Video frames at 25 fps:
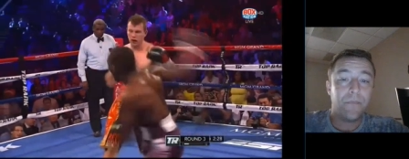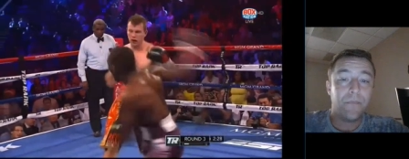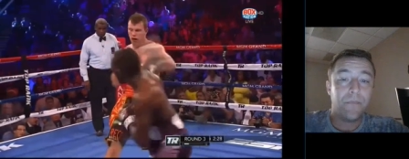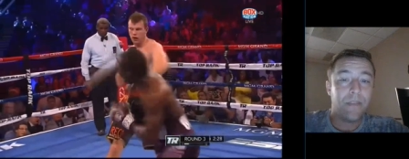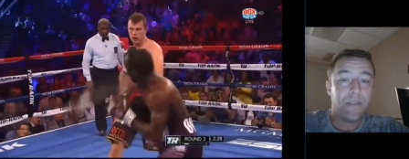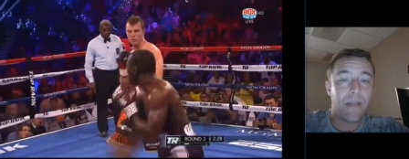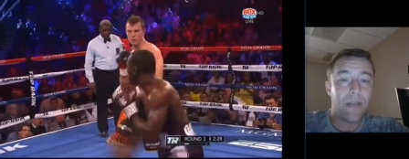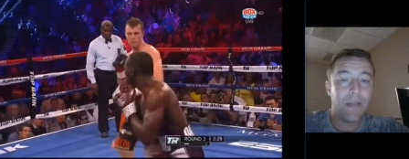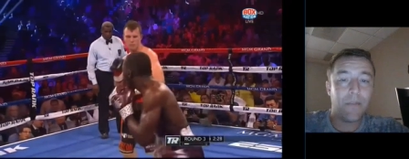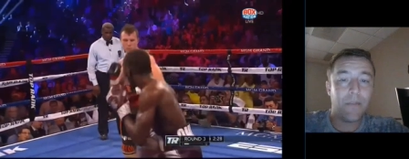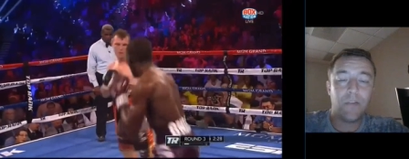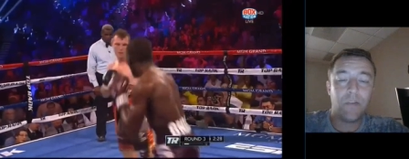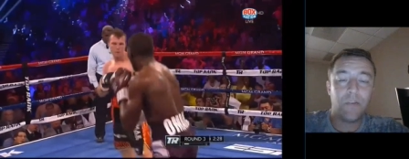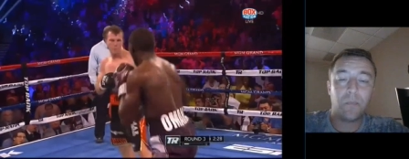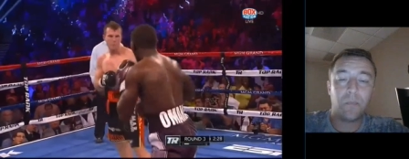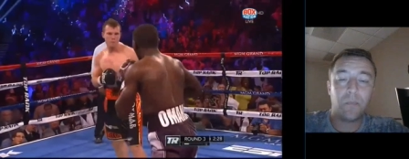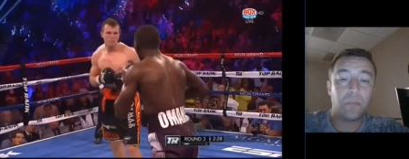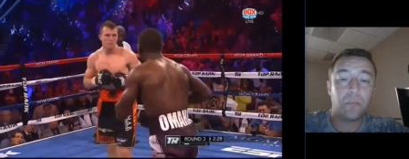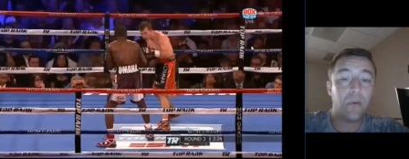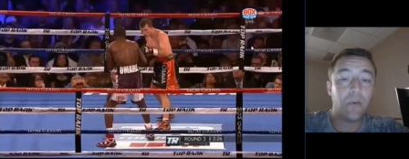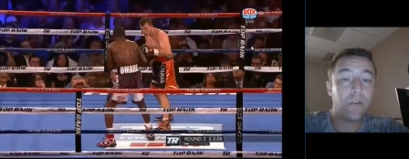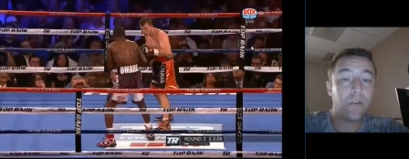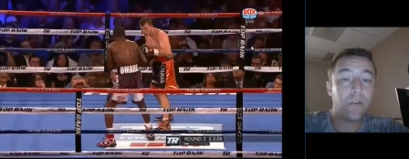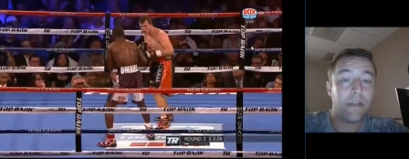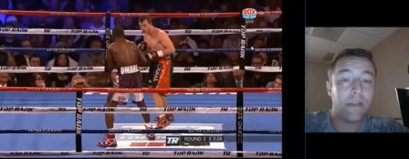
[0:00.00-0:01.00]
Now this is
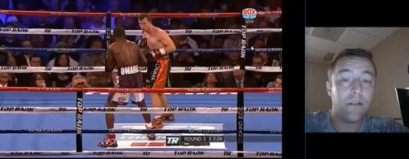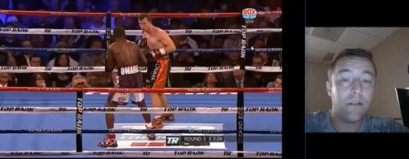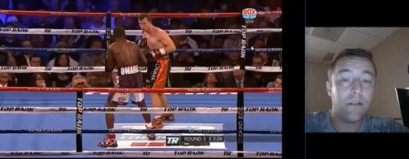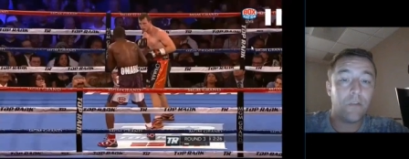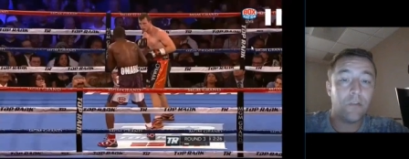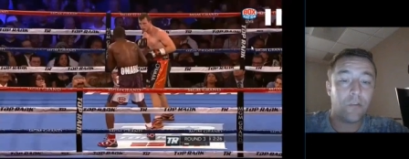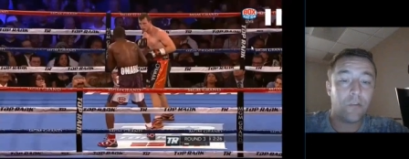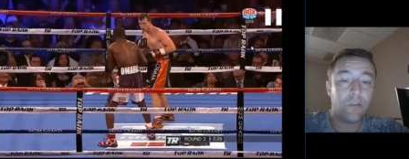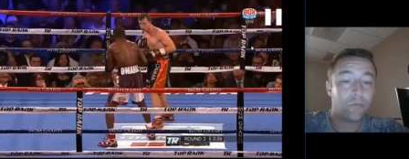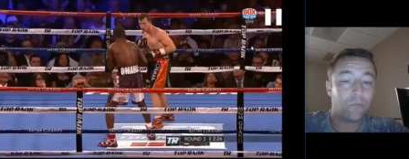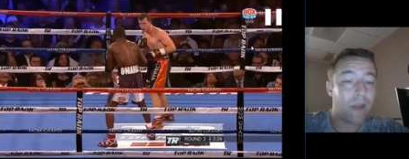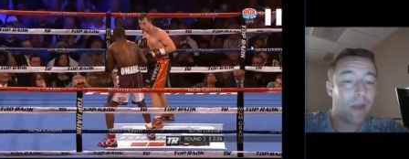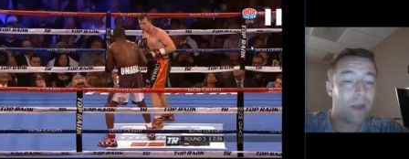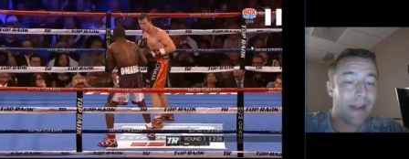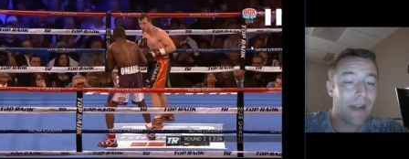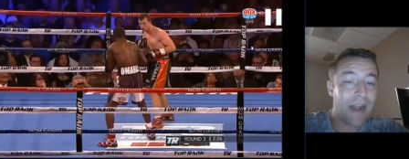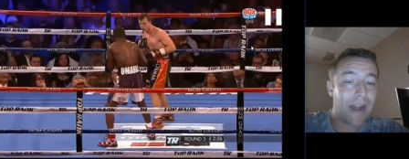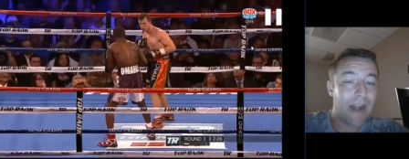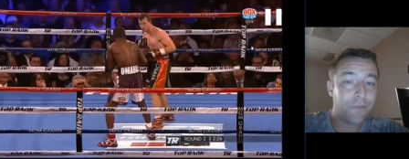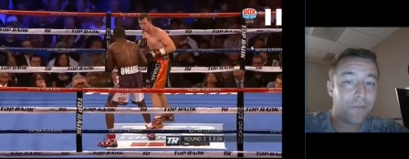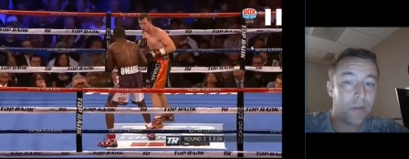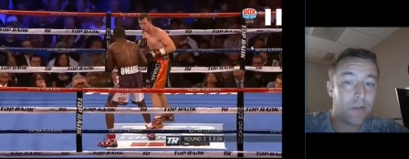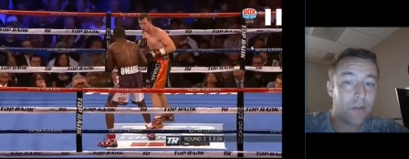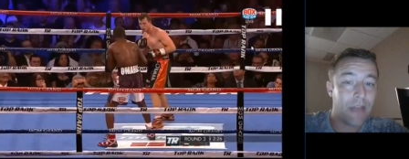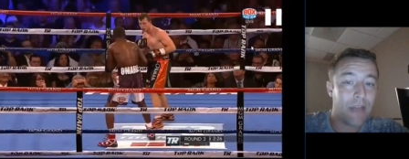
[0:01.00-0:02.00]
brilliant. So right
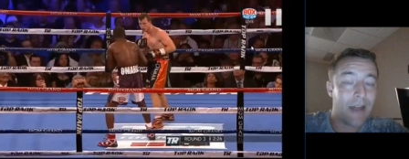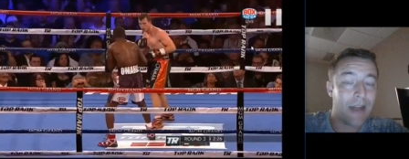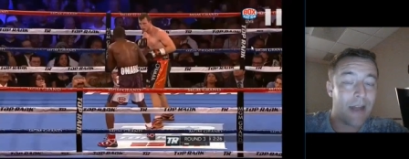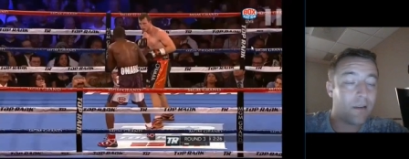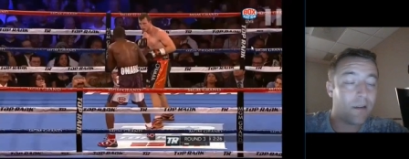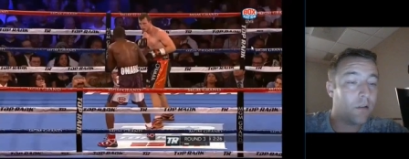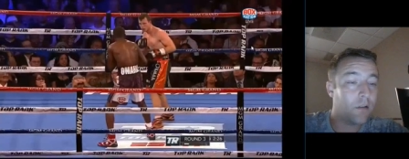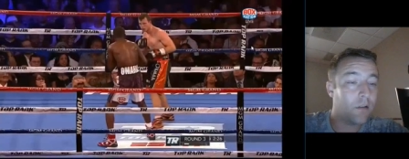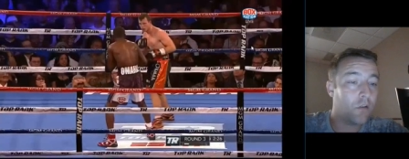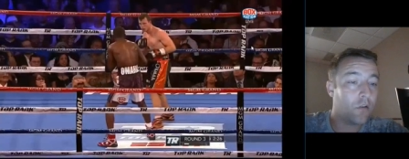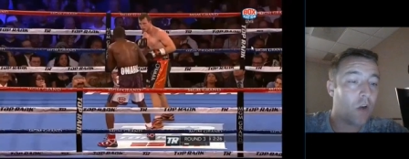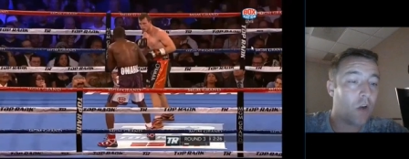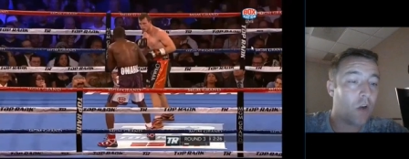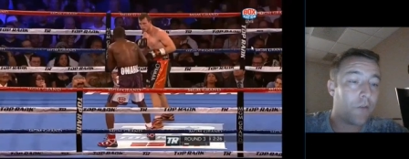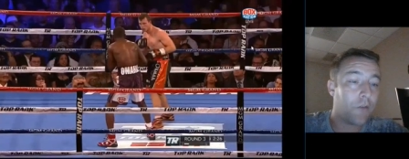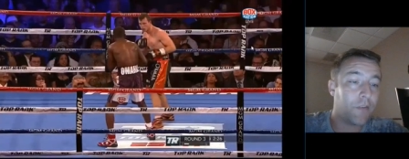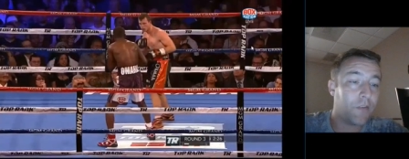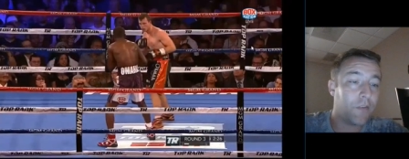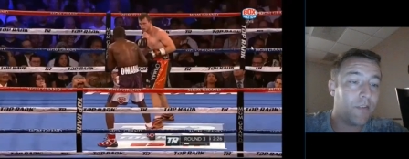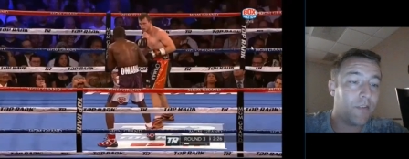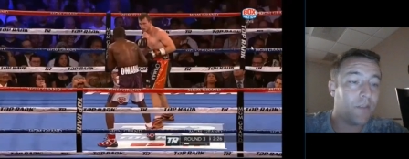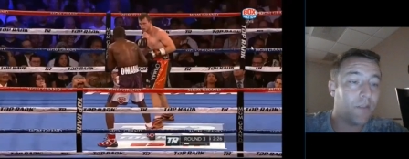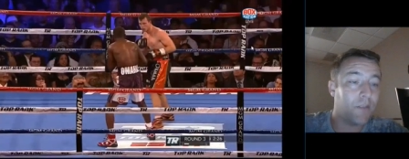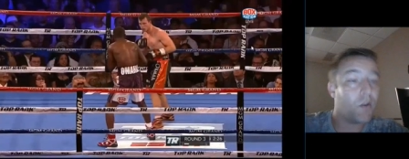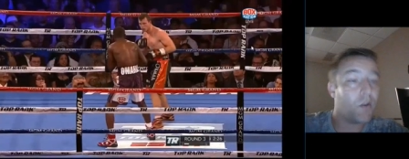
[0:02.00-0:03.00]
after that, Crawford
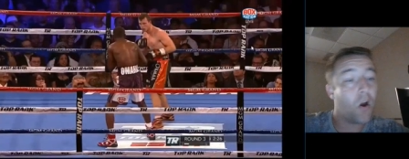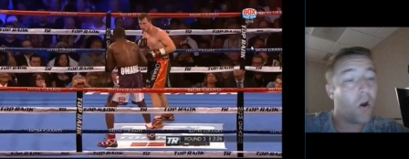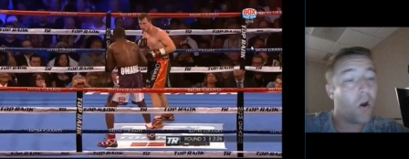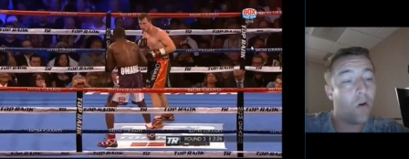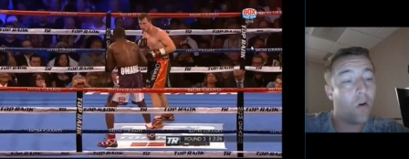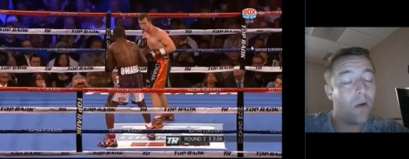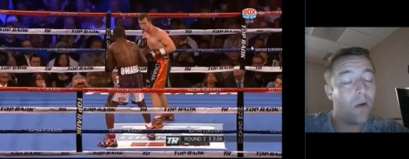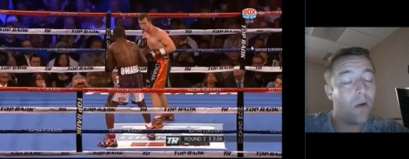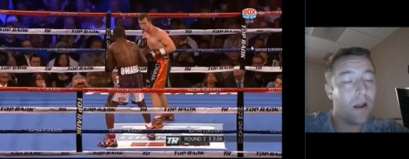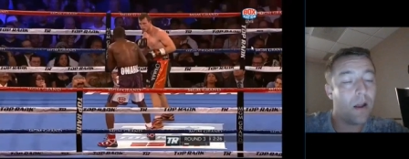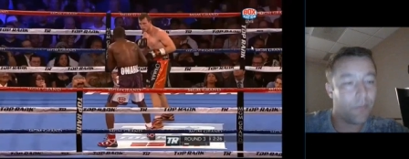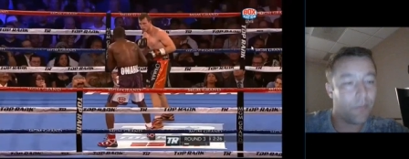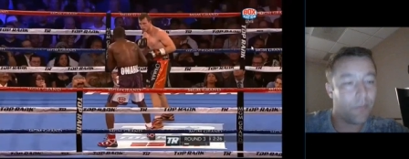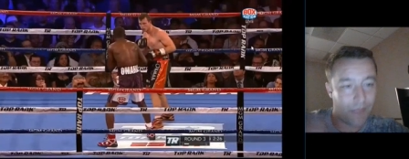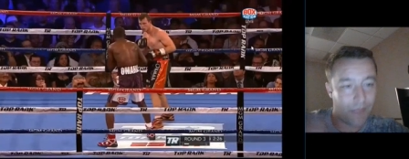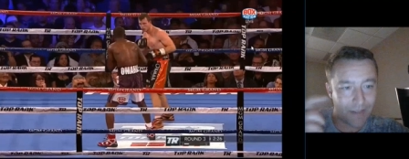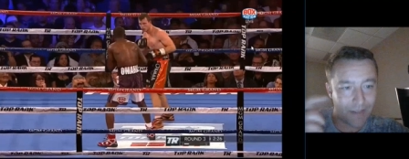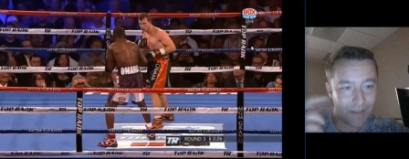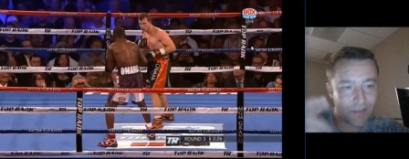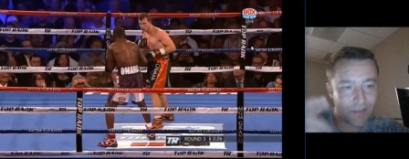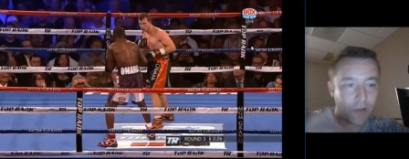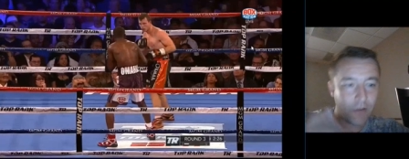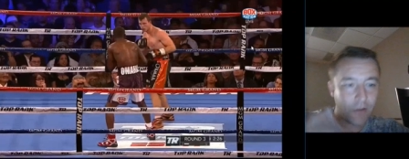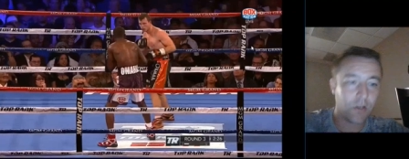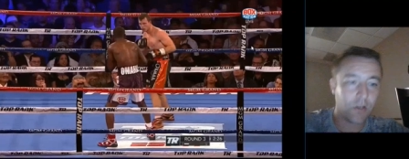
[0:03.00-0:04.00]
says, oh, that's
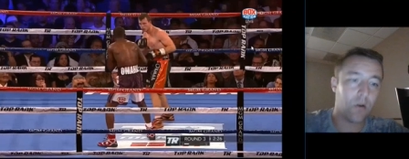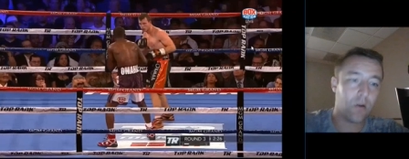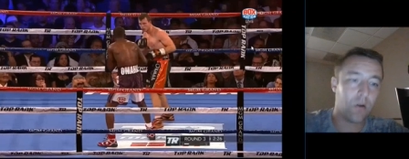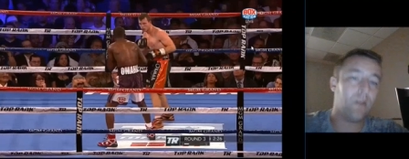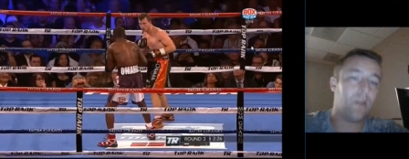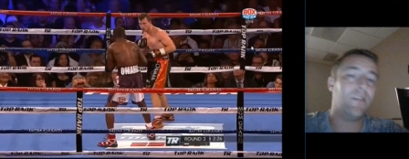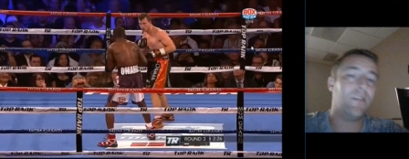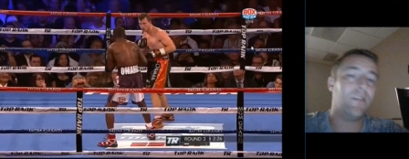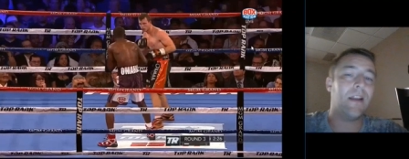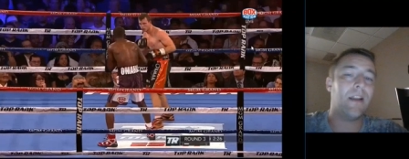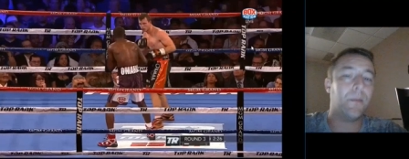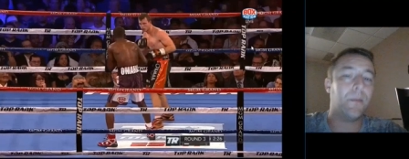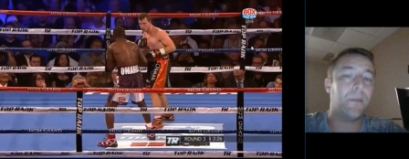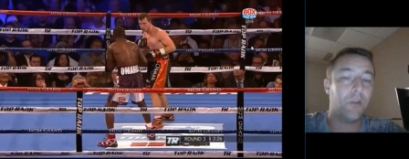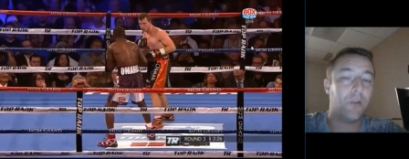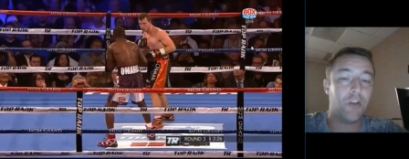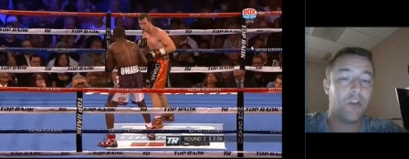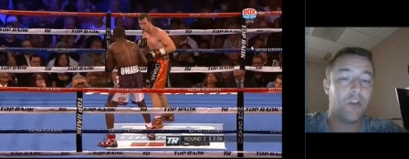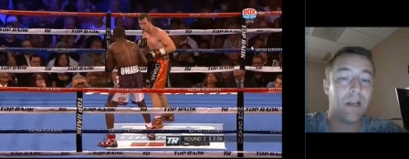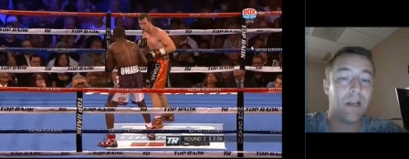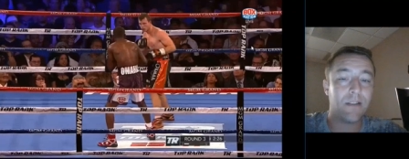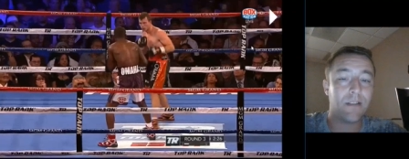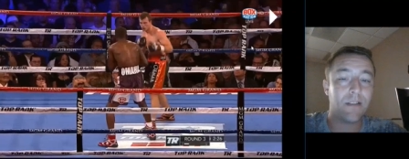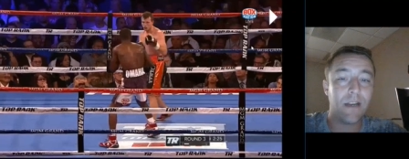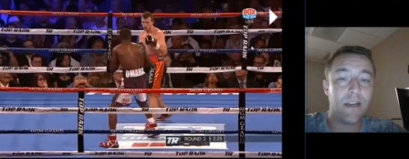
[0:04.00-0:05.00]
how you're going to set up your
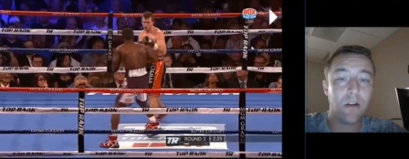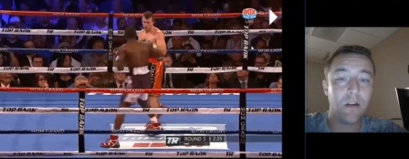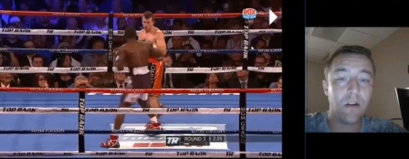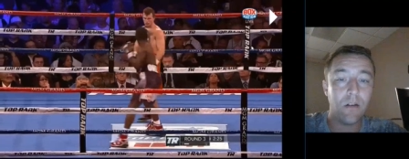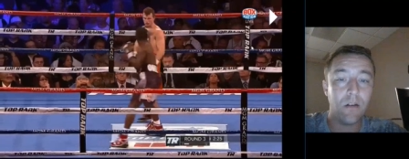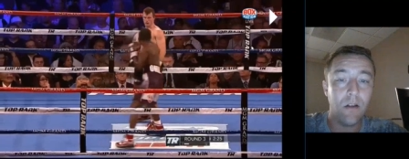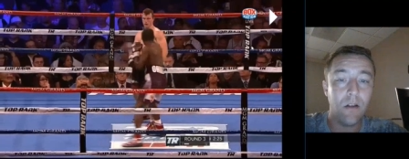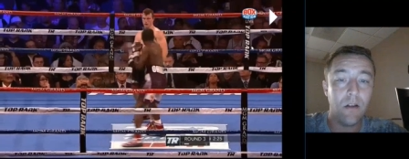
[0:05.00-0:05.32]
shots now?